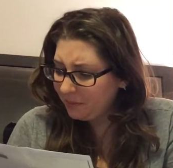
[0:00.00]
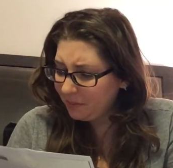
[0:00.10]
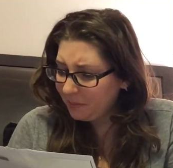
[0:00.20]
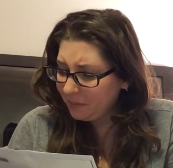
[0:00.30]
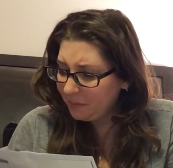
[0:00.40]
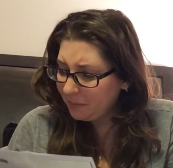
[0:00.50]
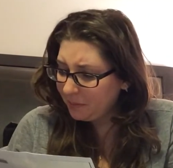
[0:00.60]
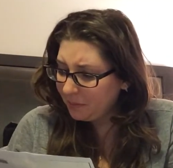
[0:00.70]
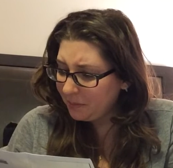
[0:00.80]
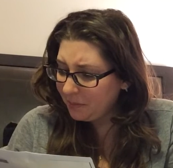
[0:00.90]

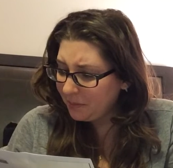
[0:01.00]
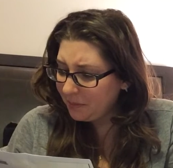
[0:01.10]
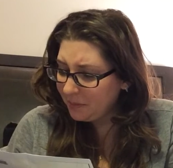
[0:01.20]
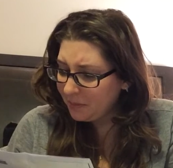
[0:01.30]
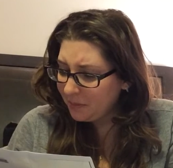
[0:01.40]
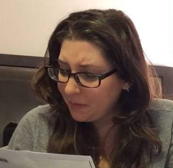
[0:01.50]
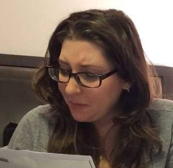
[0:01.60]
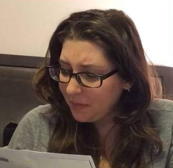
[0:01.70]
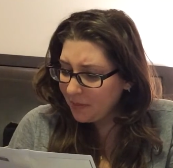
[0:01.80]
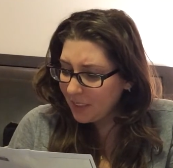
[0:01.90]
(no one is talking)